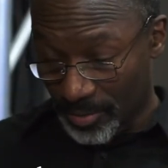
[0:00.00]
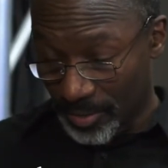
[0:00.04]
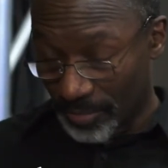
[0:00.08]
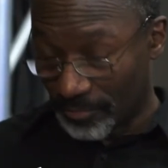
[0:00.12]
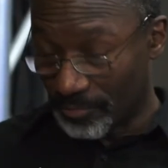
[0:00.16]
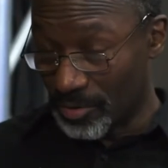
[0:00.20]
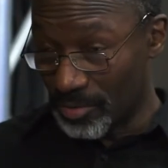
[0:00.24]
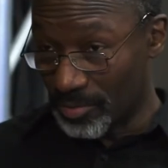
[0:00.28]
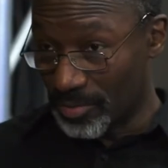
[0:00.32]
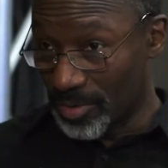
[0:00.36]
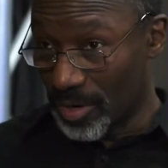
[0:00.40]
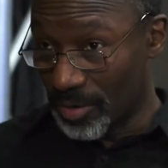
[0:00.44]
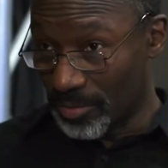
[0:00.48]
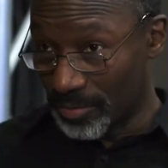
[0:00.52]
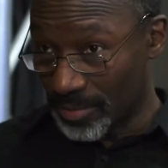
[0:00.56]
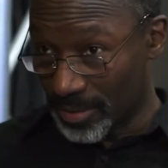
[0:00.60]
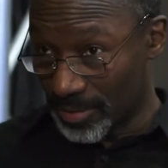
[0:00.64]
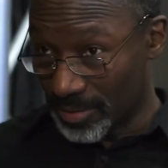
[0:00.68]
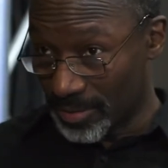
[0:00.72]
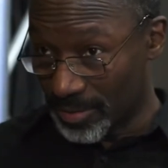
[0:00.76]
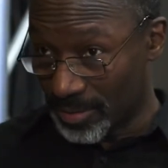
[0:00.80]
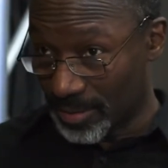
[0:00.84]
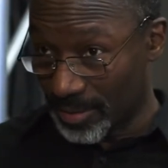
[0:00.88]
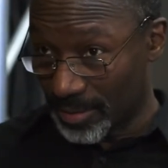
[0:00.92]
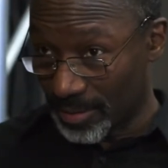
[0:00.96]
If you know
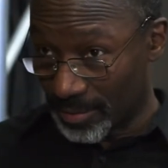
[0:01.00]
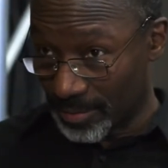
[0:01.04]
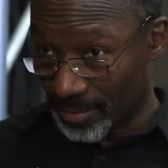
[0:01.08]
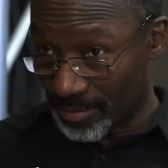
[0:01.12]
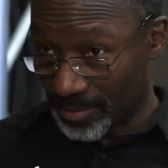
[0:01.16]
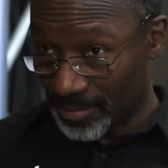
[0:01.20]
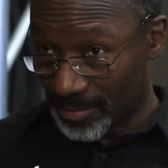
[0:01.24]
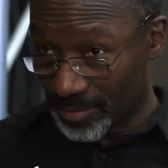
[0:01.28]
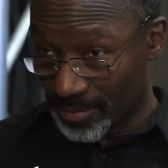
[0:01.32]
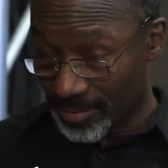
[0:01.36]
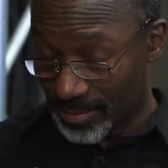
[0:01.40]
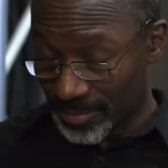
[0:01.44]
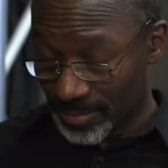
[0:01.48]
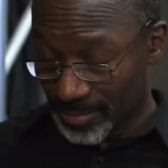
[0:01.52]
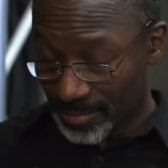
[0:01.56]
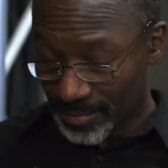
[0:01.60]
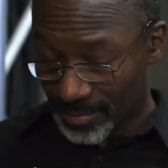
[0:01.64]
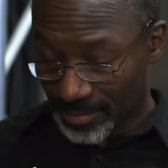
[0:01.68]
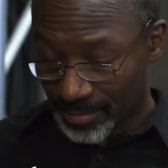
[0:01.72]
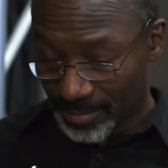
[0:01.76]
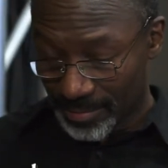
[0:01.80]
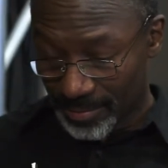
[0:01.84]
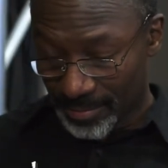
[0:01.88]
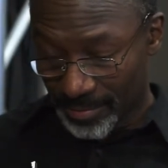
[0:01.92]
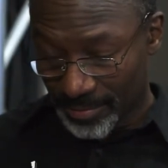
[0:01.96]
these things. Oh,
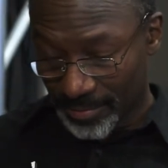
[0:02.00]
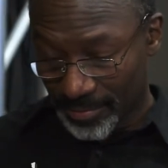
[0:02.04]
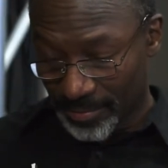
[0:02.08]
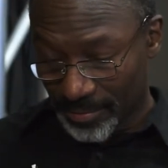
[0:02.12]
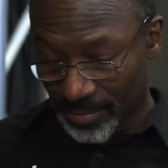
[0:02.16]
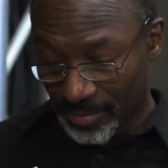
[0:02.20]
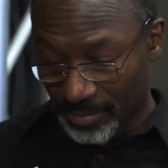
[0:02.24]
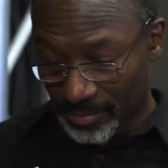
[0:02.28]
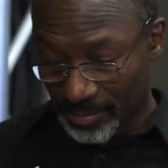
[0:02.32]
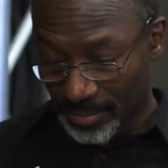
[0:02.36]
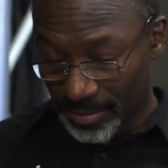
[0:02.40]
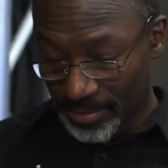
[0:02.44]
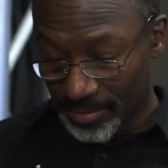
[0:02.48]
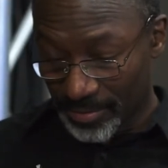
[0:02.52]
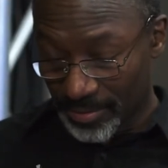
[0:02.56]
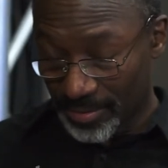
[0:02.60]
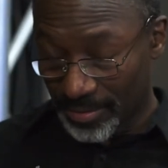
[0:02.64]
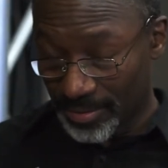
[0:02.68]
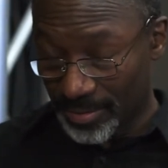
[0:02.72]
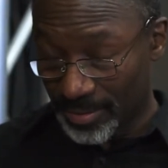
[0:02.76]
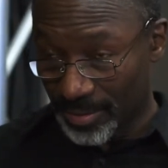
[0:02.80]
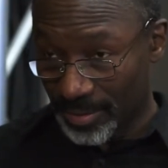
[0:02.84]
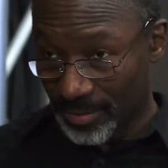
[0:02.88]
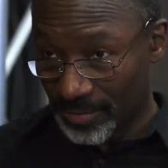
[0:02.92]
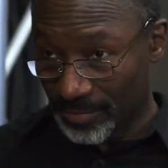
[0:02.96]
okay. So let's just
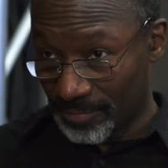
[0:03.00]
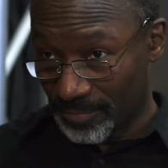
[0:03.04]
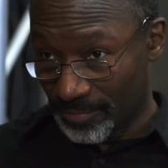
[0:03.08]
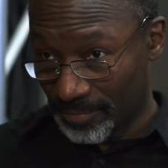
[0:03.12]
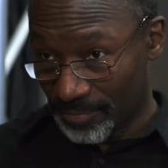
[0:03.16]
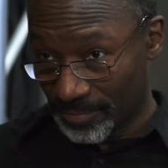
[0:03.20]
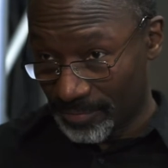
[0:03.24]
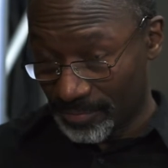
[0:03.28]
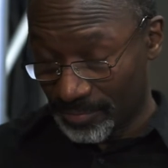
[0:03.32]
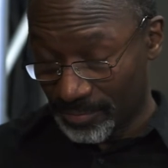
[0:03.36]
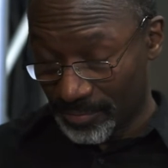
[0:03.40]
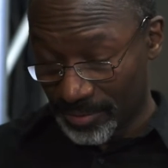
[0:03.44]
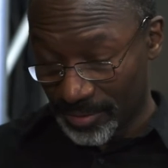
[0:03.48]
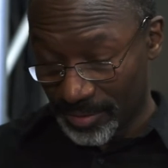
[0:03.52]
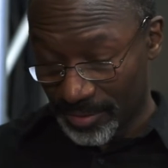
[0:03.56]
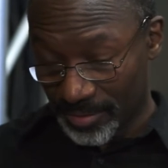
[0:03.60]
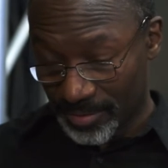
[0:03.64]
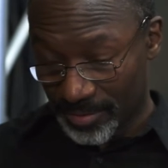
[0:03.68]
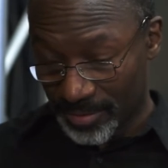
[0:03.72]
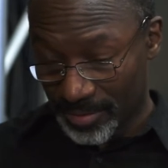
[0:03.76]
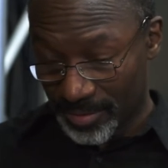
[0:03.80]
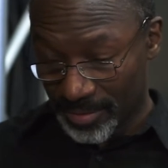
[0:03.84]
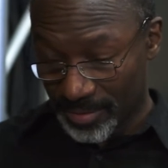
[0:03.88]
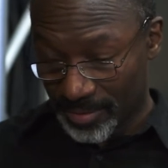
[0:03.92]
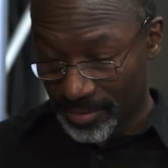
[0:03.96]
see if All right. what
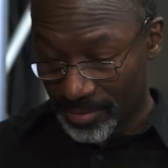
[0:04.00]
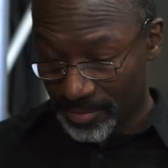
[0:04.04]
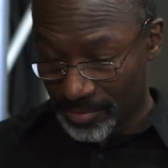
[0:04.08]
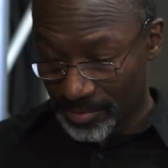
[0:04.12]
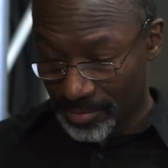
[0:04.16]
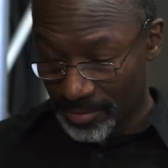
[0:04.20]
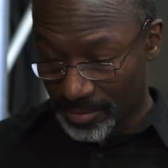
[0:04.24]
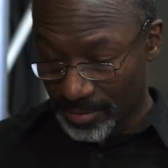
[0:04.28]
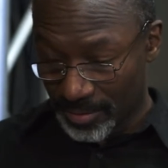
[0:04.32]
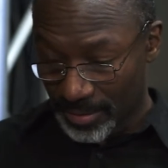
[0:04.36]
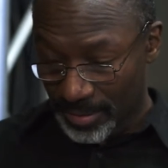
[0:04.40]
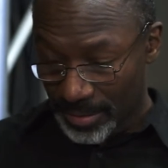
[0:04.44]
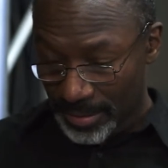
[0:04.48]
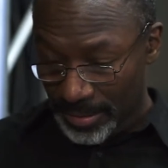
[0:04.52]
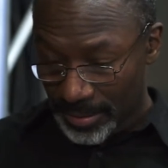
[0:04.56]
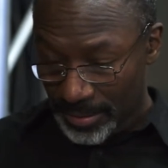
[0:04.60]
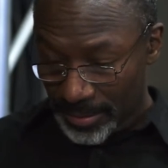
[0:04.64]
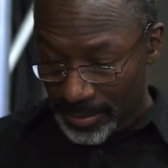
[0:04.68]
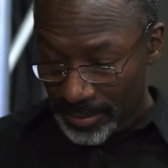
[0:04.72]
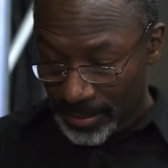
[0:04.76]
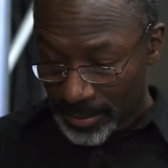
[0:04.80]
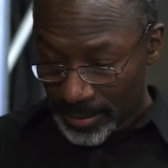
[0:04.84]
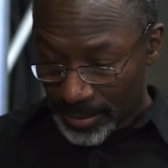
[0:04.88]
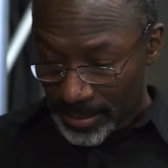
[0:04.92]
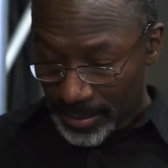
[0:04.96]
you're saying is true.
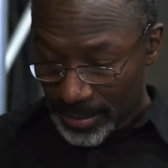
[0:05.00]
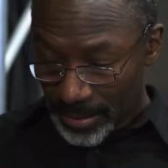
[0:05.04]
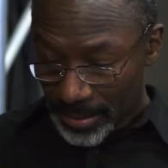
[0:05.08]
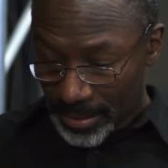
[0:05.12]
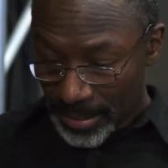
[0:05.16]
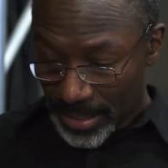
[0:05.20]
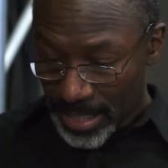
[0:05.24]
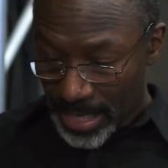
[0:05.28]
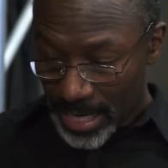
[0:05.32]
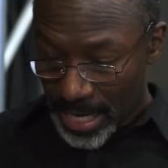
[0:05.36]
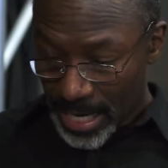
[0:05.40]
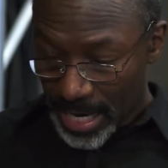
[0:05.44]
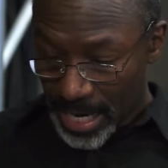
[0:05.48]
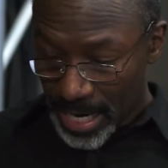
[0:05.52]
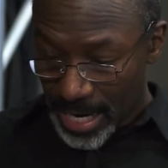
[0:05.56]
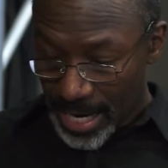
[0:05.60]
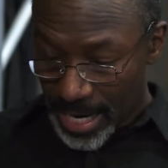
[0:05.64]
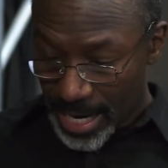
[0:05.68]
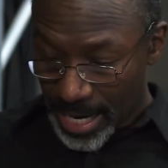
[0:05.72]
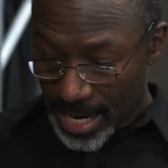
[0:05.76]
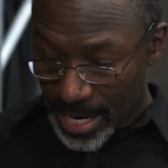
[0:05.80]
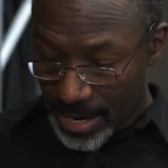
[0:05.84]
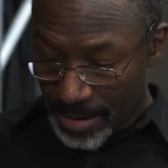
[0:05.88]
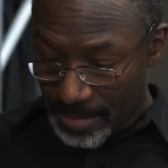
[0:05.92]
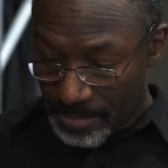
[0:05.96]

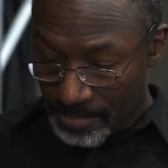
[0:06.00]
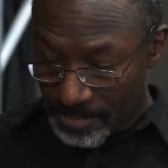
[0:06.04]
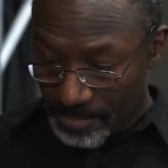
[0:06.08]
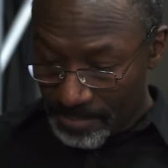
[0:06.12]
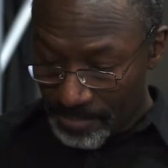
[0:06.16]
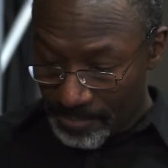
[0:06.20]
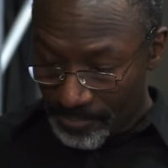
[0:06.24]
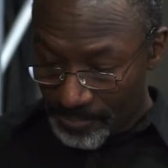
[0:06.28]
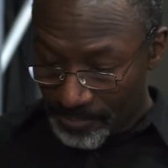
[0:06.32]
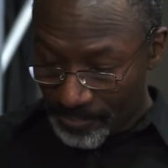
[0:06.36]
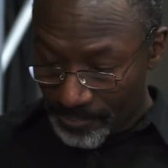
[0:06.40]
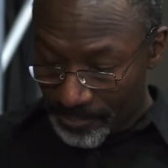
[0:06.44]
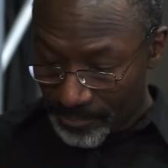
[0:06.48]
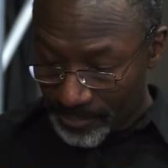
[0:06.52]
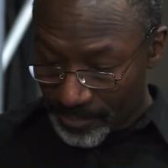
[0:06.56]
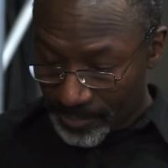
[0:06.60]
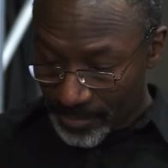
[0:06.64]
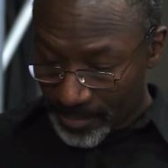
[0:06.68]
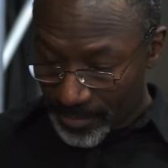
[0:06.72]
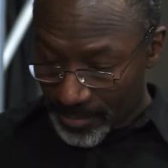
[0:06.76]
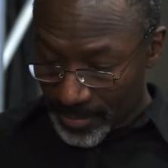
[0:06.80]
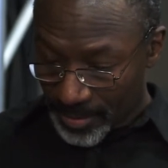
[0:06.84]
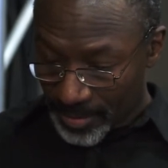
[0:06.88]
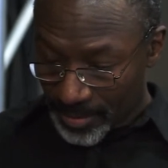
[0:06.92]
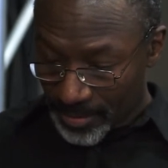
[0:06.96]
Um,
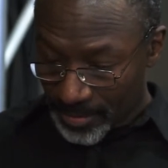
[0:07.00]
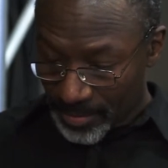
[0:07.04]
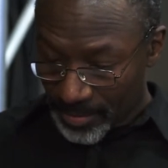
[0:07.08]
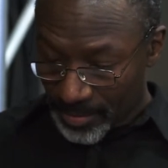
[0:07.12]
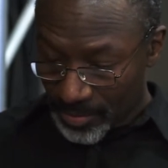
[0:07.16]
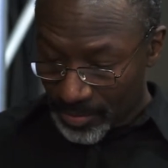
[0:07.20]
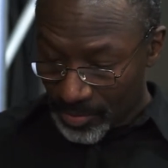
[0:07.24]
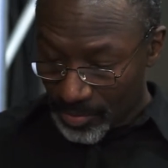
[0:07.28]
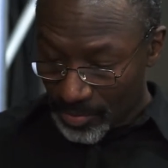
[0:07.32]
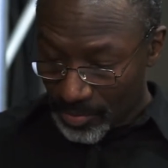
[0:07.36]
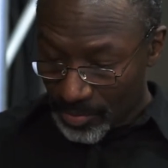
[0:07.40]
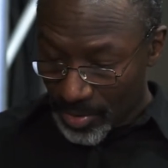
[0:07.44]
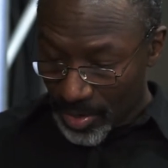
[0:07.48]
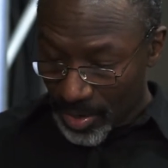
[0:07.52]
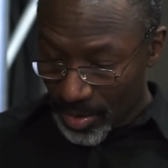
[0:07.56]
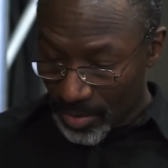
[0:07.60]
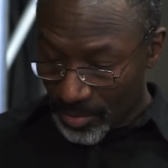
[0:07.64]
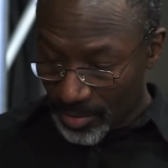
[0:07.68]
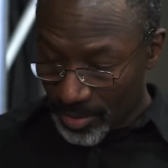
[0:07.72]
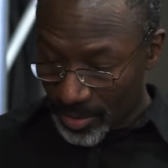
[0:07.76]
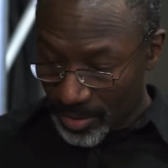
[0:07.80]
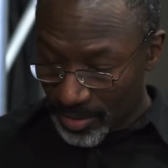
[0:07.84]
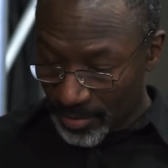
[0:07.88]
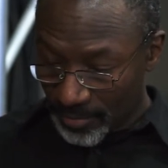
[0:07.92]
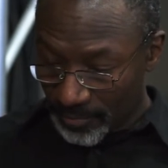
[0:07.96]
you know
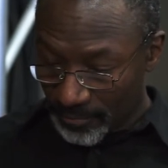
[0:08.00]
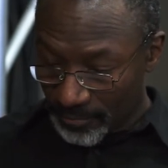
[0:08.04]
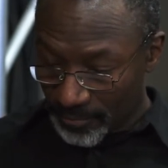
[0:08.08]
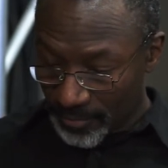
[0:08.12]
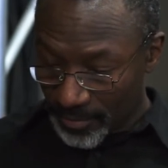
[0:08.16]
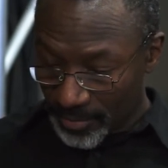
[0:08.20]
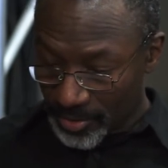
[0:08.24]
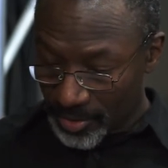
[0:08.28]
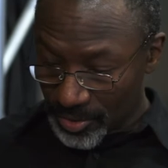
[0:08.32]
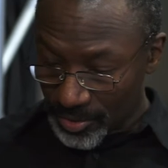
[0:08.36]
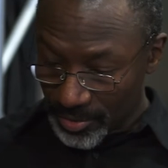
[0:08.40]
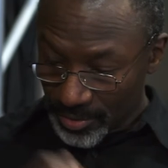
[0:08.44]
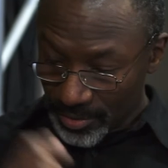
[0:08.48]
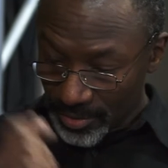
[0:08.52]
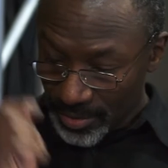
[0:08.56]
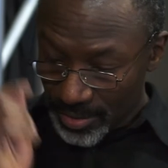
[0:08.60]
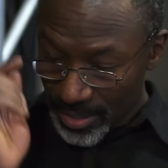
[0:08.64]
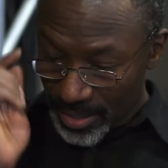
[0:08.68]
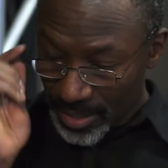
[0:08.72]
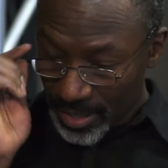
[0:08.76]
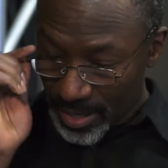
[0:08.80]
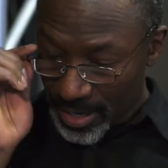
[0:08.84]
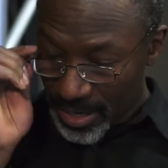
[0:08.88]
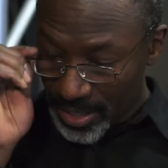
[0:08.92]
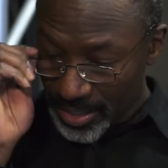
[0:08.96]
the official
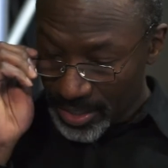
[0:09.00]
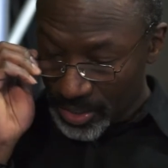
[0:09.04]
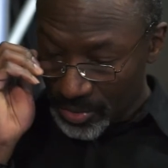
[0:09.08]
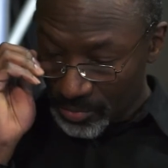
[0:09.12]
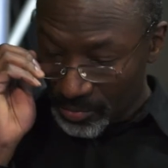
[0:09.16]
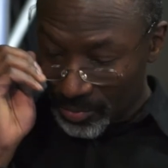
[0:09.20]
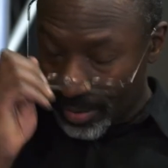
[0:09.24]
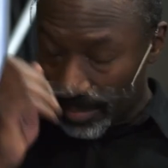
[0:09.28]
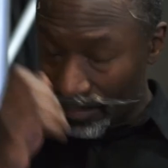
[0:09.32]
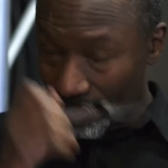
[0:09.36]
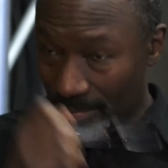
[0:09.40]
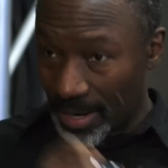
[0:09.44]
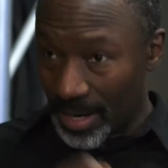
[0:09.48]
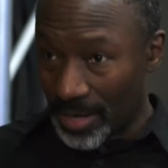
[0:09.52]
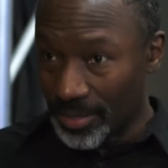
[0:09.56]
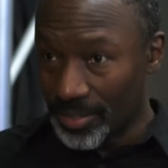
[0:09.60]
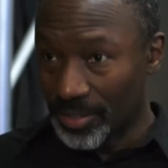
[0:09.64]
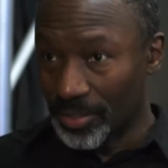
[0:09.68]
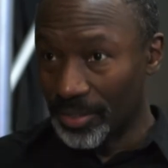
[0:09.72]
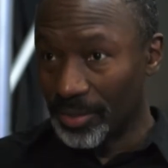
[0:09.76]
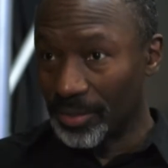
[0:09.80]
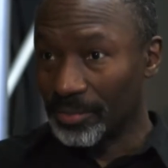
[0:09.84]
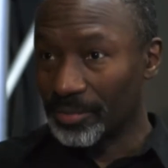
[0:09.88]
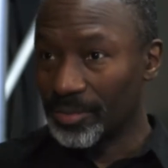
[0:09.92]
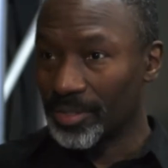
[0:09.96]
Oshawa
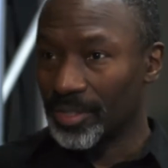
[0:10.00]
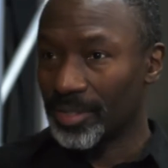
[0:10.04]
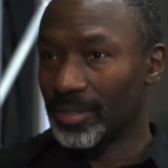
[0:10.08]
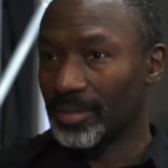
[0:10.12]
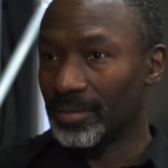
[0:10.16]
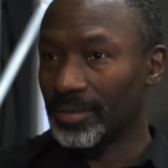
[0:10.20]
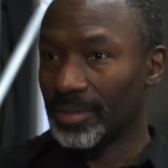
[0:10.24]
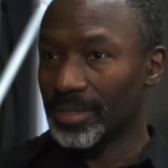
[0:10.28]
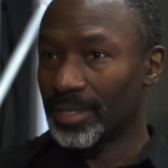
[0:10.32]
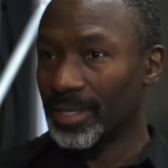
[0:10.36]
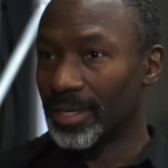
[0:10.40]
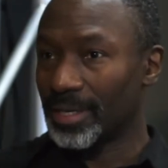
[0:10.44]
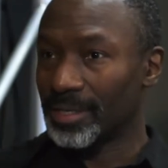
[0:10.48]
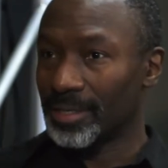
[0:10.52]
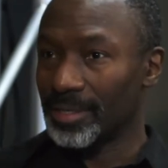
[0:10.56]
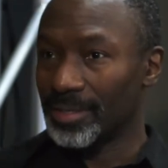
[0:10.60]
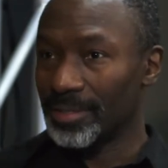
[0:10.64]
motto. Do you know what that nah. is?